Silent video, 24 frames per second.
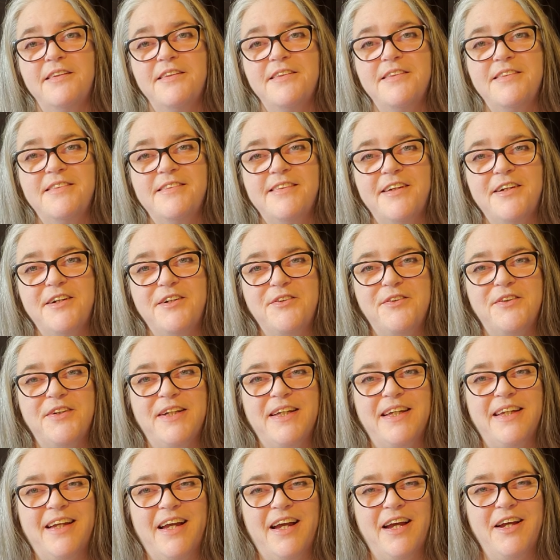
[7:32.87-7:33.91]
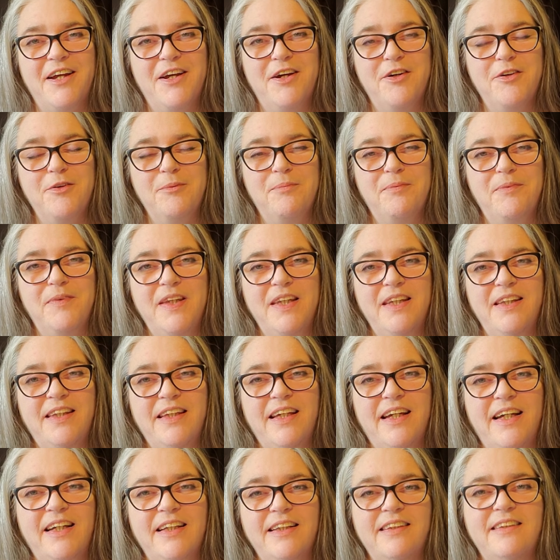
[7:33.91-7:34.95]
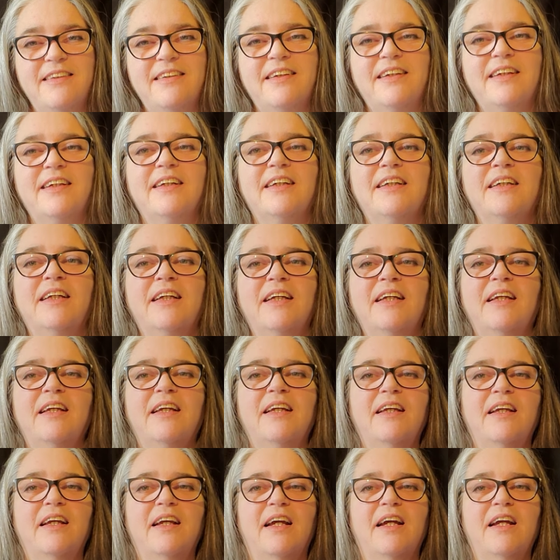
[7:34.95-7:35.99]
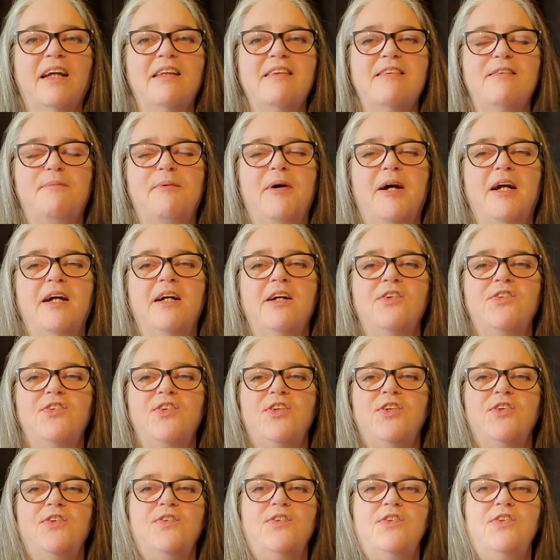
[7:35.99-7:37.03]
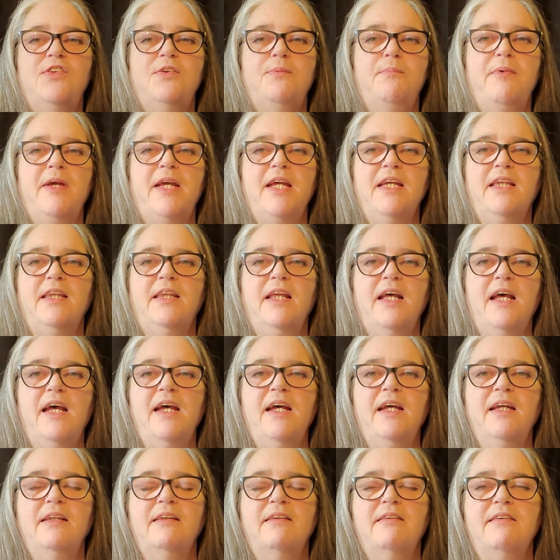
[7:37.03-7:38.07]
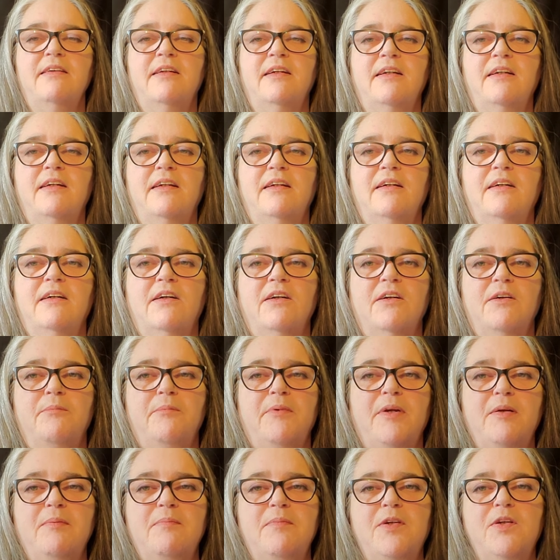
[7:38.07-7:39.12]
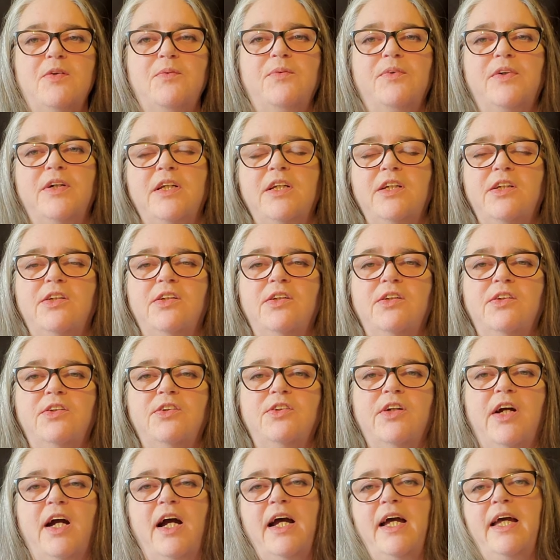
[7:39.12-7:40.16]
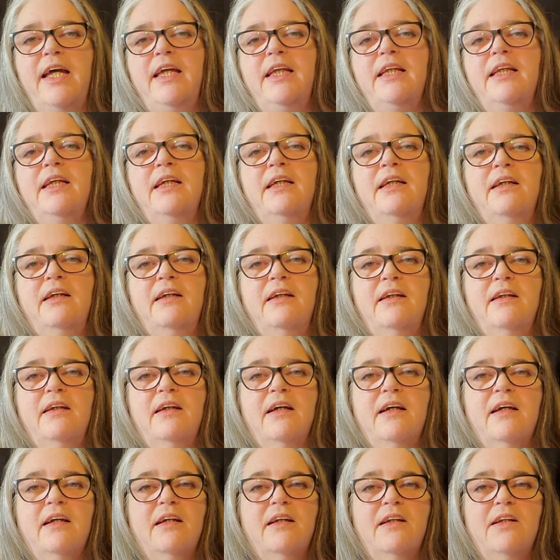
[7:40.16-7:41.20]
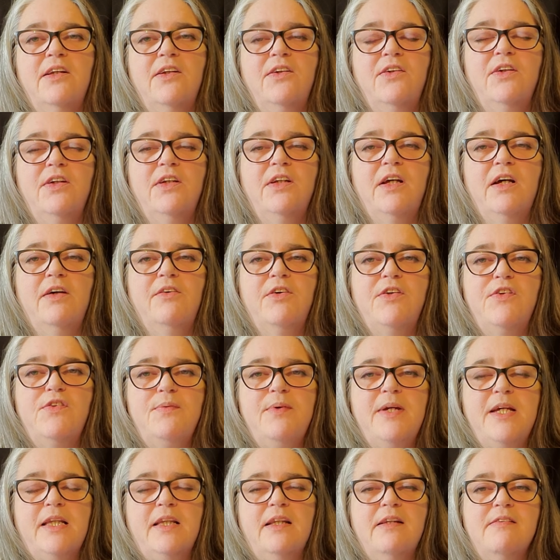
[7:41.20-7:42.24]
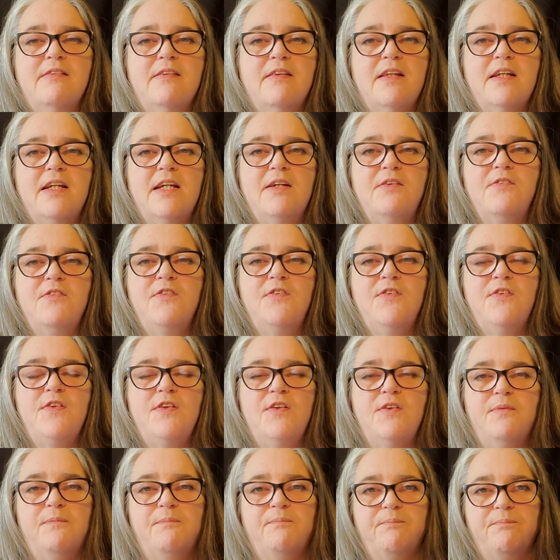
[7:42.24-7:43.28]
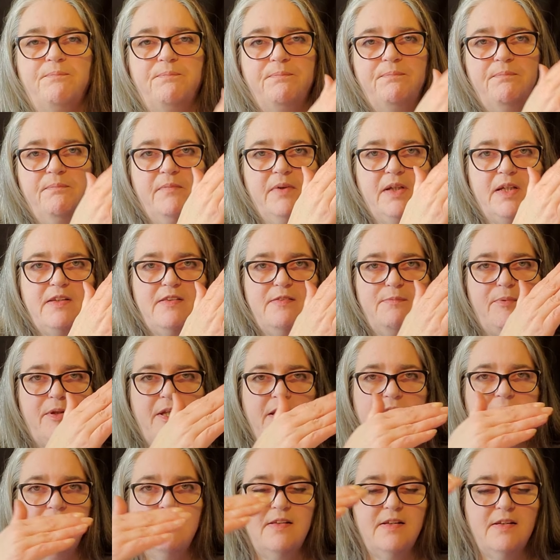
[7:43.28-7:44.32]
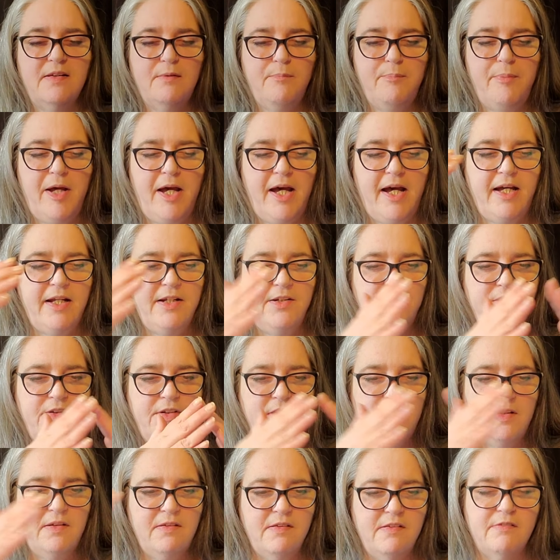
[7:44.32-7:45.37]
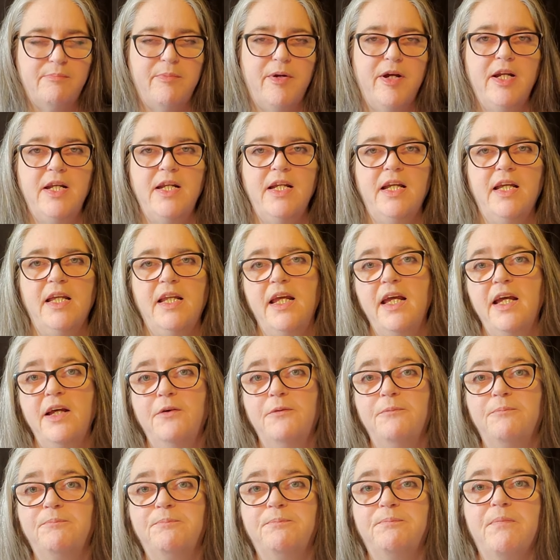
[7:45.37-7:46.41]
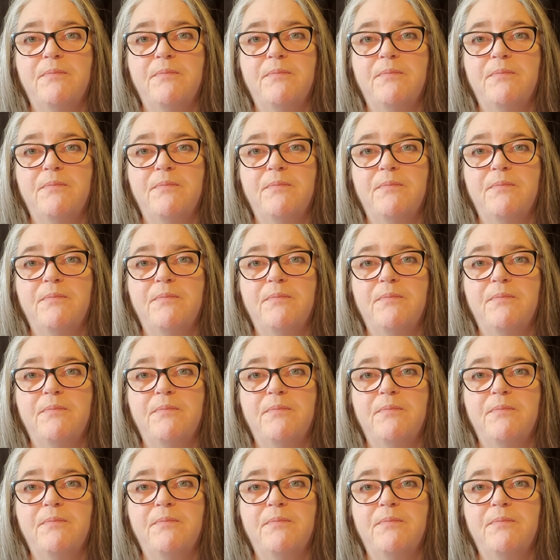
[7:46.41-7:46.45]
So I hope that inspires you to make that, or maybe want to try it. You could always make the sleeves by splicing the pattern and spreading it out.